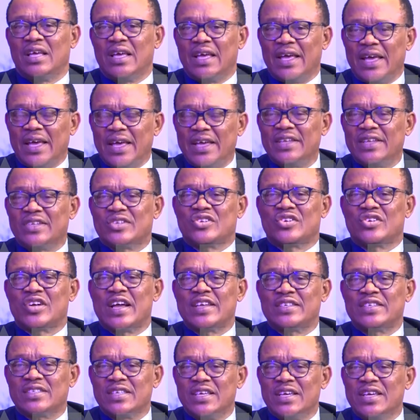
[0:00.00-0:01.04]

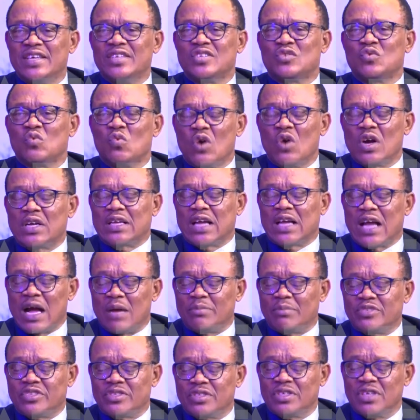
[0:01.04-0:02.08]
Interest is what
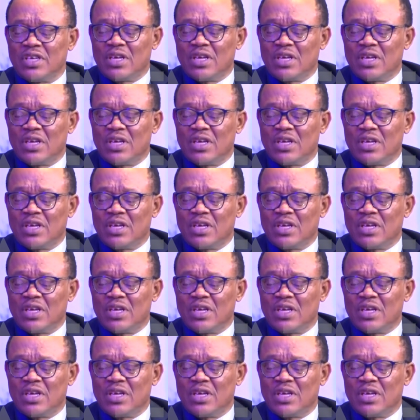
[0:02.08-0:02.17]
comes